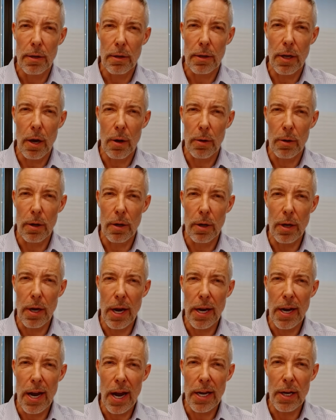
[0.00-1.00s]

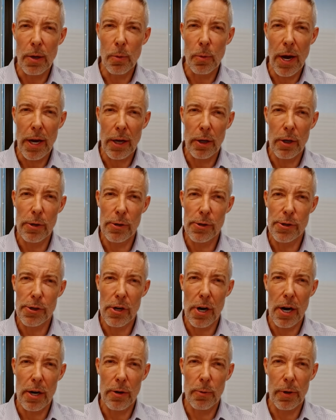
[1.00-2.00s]
in any way
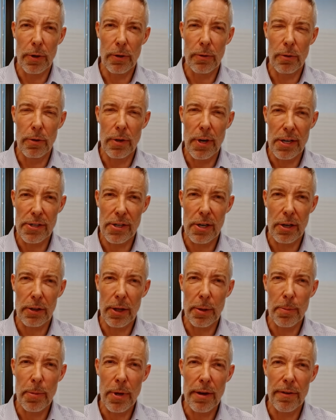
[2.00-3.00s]
Couche-Tard would
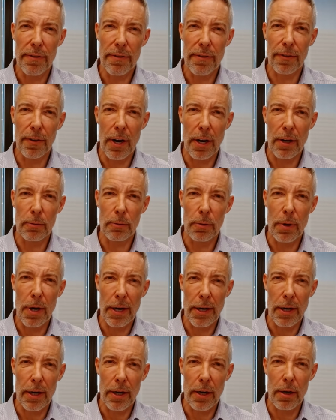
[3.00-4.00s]
necessarily be a front
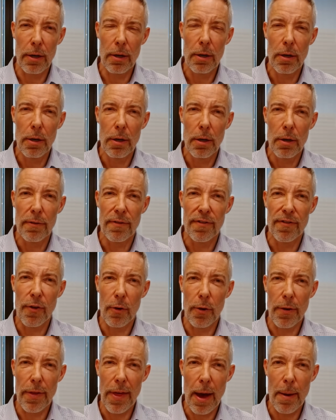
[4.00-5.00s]
runner
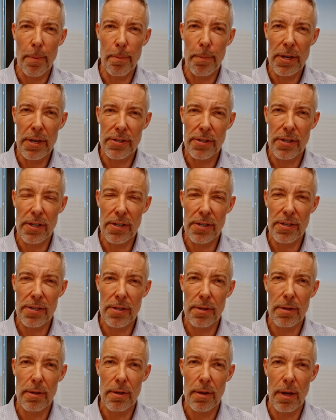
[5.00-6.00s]
for that
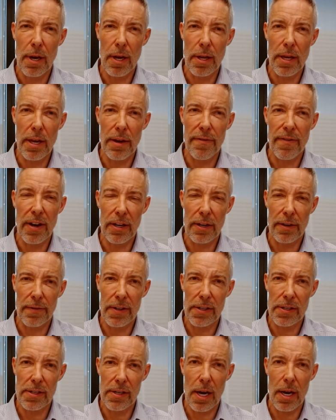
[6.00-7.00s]
business in the event of a
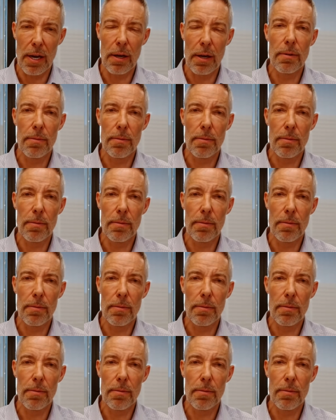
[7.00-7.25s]
sale.